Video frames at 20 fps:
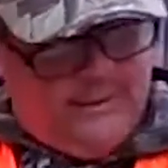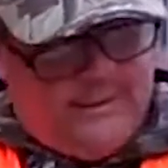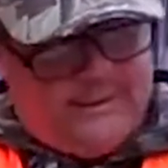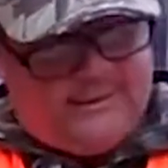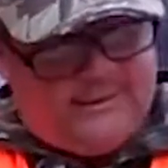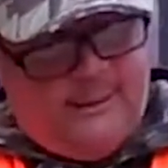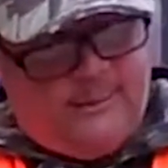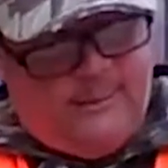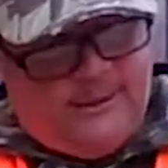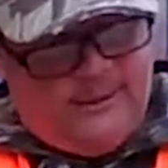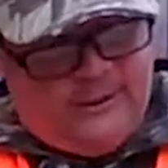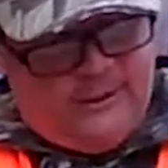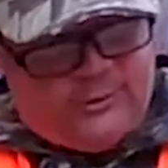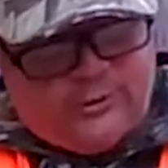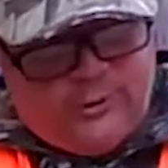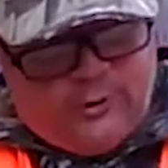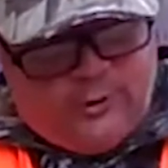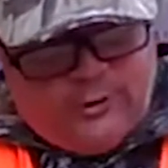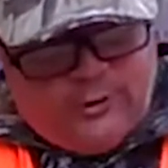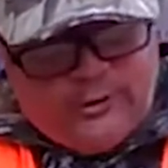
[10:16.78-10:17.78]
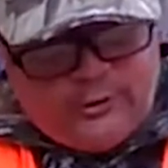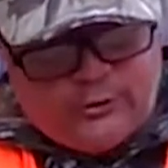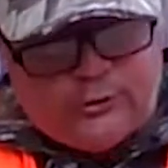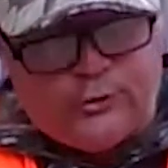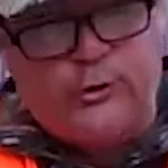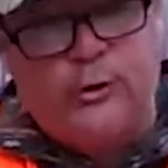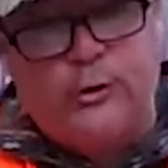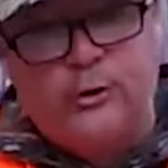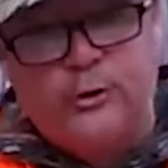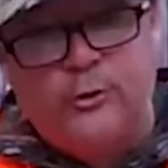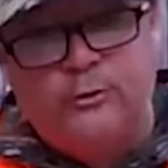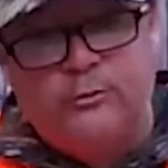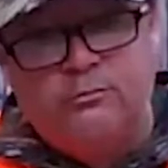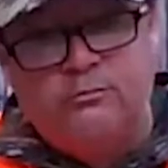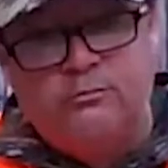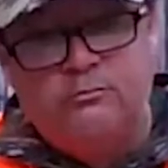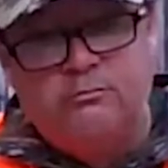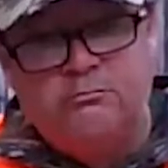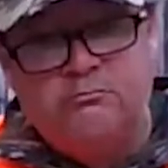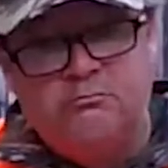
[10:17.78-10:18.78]
Now, some of this story is true
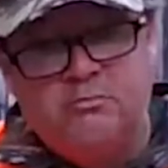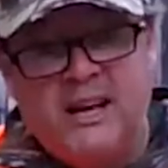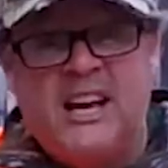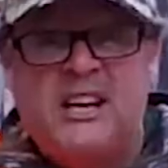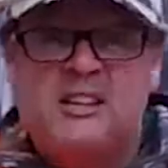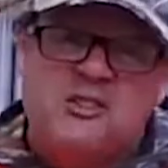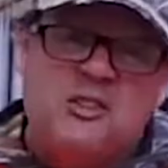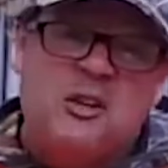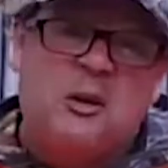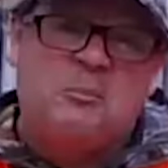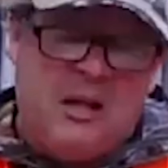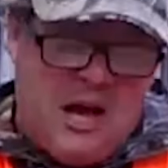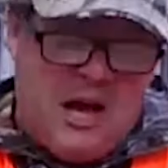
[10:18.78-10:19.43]
and some